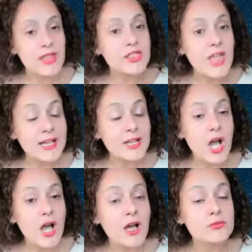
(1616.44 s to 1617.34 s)
that they
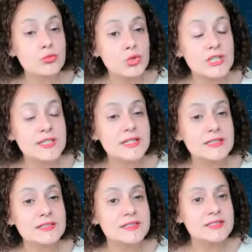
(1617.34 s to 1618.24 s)
can't really
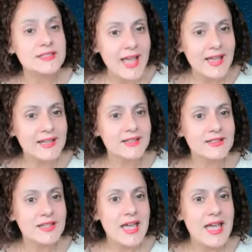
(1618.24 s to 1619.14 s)
understand.
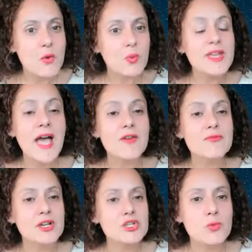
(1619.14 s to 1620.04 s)
We
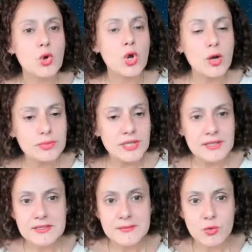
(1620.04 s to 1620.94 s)
have much more
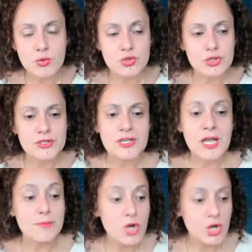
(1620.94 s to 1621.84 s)
complex emotions, and
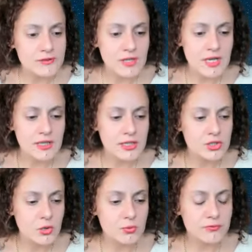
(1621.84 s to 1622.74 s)
I'm not saying they
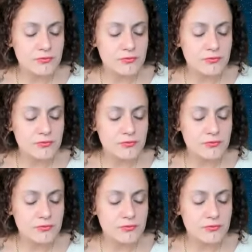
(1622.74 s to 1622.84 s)
don't